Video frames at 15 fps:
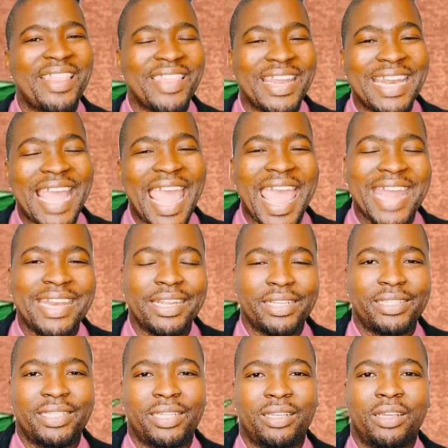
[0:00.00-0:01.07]
and then
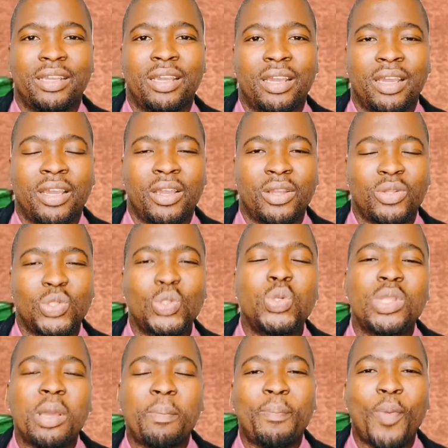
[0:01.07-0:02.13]
add it
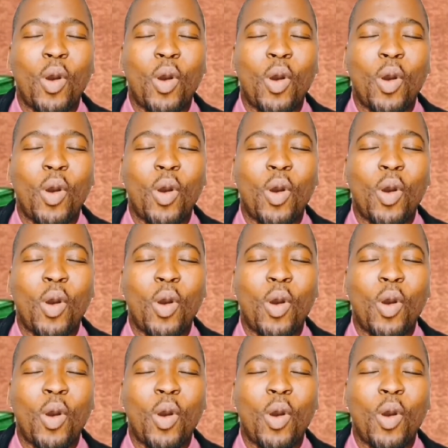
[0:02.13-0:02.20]
to the